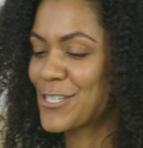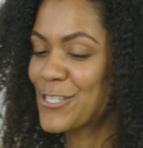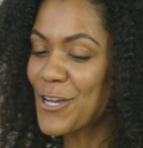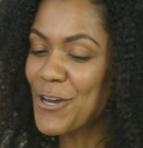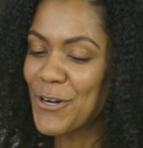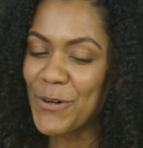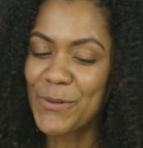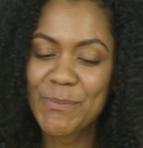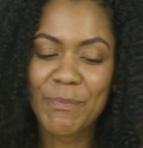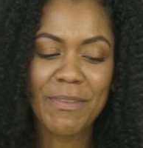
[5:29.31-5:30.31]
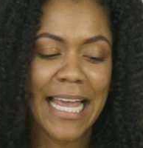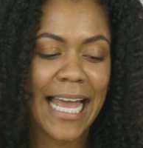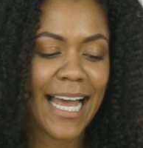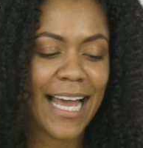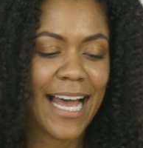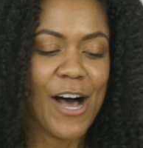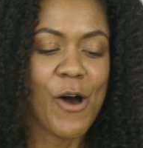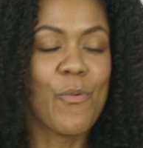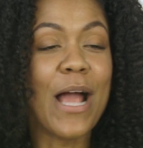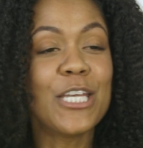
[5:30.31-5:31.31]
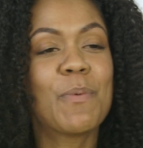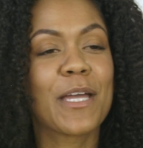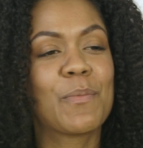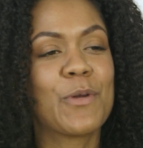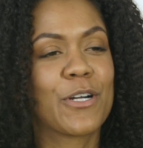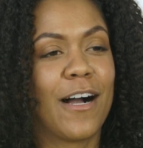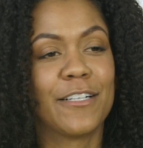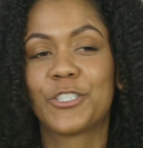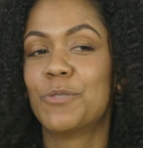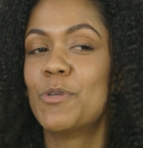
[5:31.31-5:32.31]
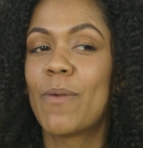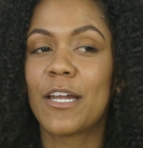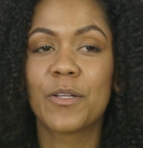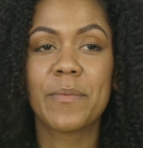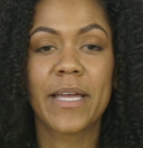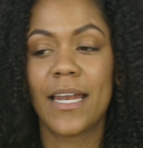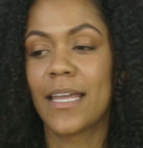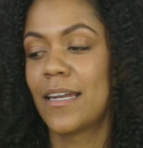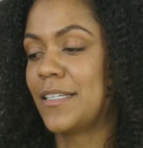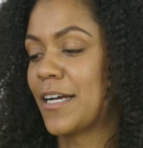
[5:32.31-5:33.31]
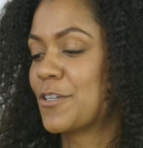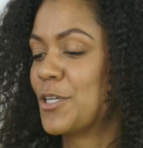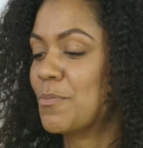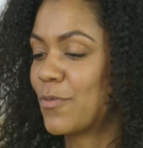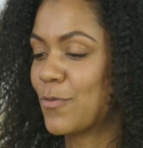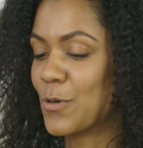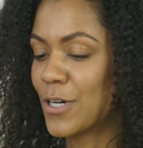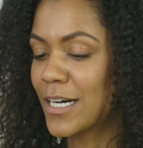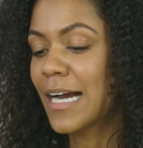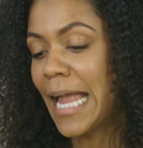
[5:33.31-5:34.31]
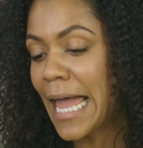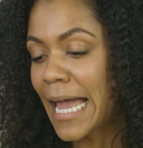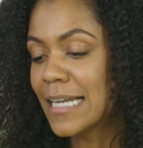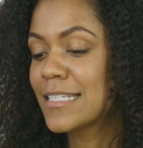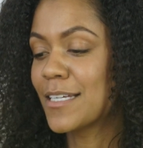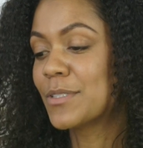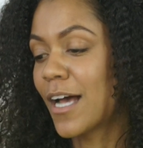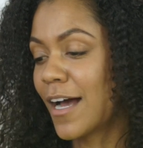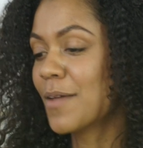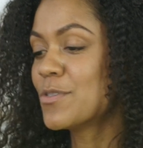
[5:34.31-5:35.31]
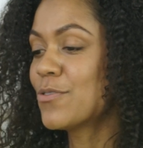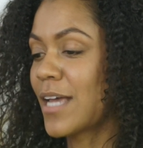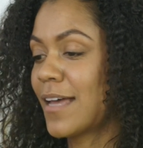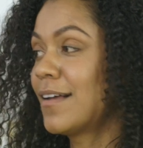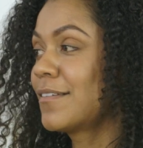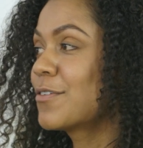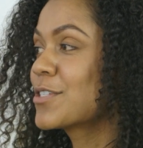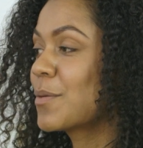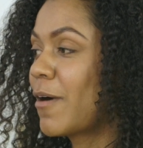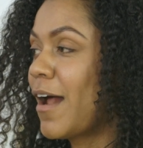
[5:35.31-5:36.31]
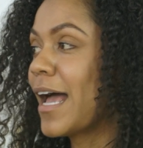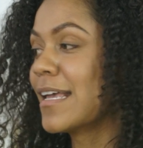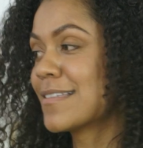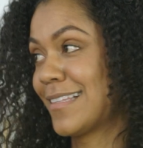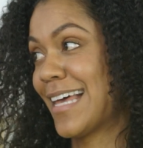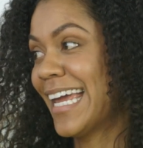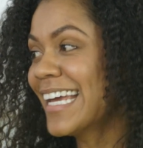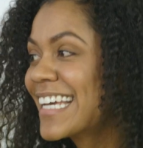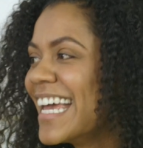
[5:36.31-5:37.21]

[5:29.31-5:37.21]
So, when you pick up your costume, you might only be getting it a day or two before, and sometimes you get a little surprise, like